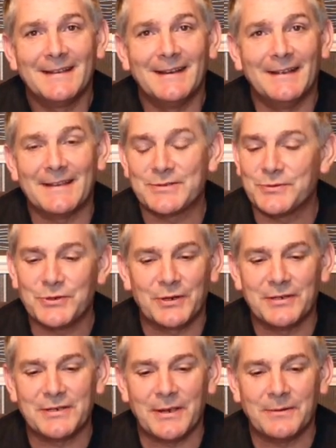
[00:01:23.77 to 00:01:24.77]
Uh, that's all you
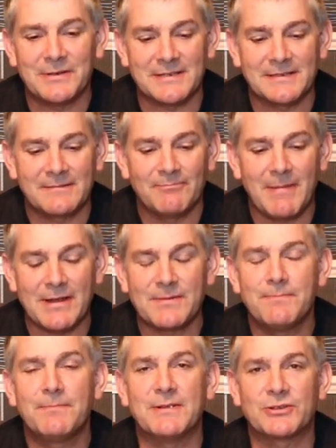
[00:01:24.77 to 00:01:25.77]
have got to do. Just
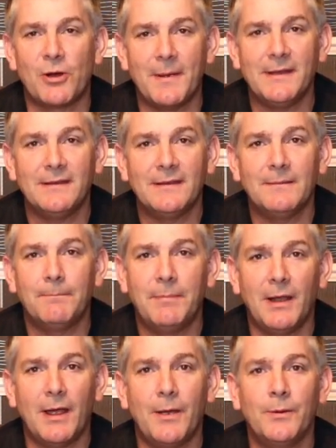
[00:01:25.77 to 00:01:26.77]
comment
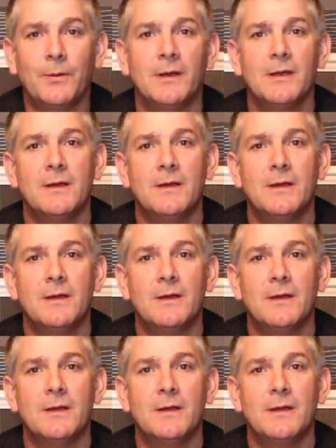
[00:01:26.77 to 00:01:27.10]
below